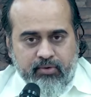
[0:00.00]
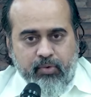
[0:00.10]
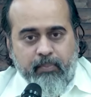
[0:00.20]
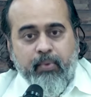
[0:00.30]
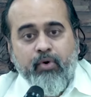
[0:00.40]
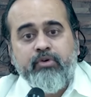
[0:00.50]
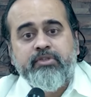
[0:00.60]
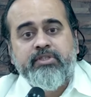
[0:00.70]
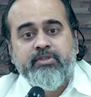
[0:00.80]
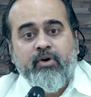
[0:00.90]
to
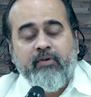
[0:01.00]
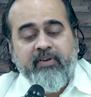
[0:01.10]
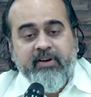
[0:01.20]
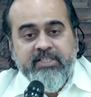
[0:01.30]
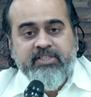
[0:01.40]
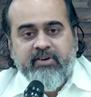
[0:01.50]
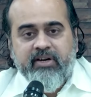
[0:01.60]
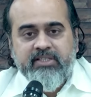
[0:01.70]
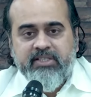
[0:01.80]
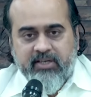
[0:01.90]
boast of a rich
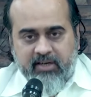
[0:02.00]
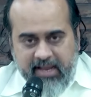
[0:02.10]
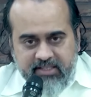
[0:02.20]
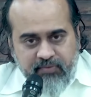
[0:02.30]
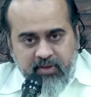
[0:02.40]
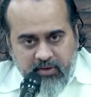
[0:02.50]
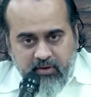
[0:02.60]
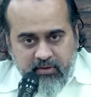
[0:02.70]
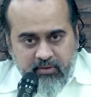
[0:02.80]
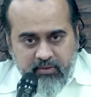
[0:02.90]
tradition as
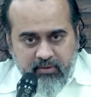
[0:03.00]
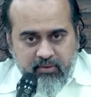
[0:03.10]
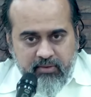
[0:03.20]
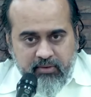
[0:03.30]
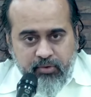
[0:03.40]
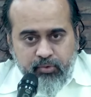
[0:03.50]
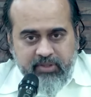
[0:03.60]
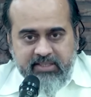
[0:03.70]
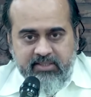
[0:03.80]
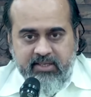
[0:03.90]
we do
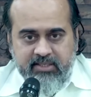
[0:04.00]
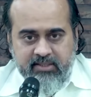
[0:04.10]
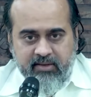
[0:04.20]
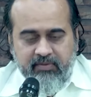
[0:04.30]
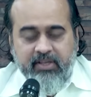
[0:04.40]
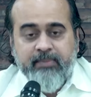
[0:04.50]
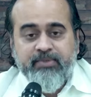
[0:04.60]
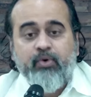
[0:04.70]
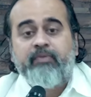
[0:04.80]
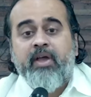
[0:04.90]
these days. We keep
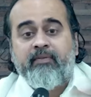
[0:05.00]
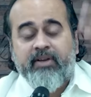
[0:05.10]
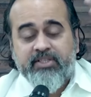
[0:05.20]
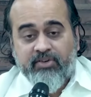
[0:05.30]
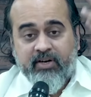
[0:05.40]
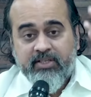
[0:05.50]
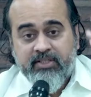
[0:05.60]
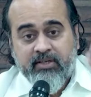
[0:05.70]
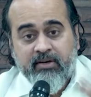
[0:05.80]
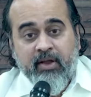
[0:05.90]
saying, we have a rich
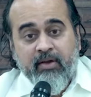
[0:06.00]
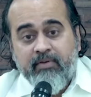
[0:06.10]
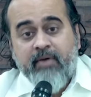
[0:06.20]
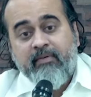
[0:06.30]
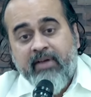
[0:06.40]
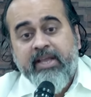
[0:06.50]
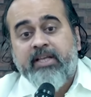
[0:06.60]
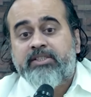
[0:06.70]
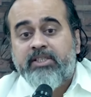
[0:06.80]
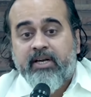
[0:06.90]
tradition, we have a very
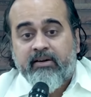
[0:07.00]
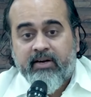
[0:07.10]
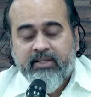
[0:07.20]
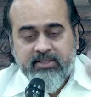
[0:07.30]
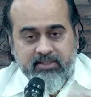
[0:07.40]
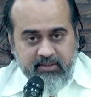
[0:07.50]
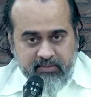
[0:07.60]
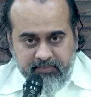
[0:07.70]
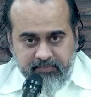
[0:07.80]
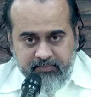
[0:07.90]
ancient tradition.
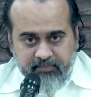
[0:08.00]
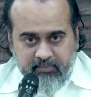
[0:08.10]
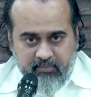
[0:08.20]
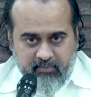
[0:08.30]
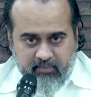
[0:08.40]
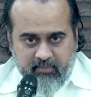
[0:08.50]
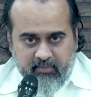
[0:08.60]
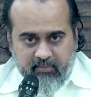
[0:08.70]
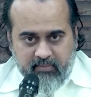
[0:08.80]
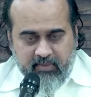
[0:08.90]

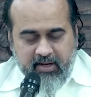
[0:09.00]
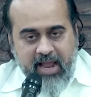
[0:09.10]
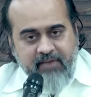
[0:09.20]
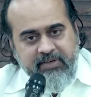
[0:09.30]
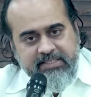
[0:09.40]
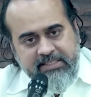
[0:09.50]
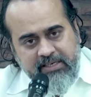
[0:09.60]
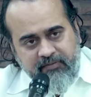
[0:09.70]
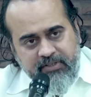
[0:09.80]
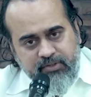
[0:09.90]
Life
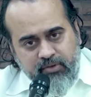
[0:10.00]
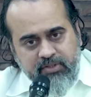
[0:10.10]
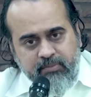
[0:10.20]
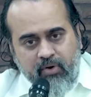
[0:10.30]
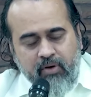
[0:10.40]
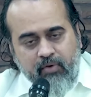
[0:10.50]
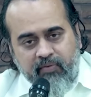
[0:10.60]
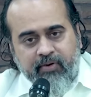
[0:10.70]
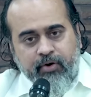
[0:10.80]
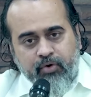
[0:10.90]
itself is so small,
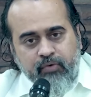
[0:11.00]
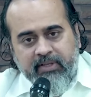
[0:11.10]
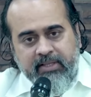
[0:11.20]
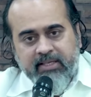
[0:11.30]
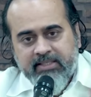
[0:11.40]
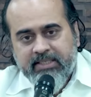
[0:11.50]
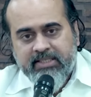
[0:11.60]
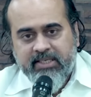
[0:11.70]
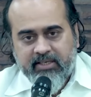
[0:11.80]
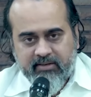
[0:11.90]
what will you do with things
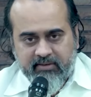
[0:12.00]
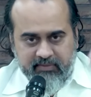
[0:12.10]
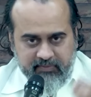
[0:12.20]
ancient?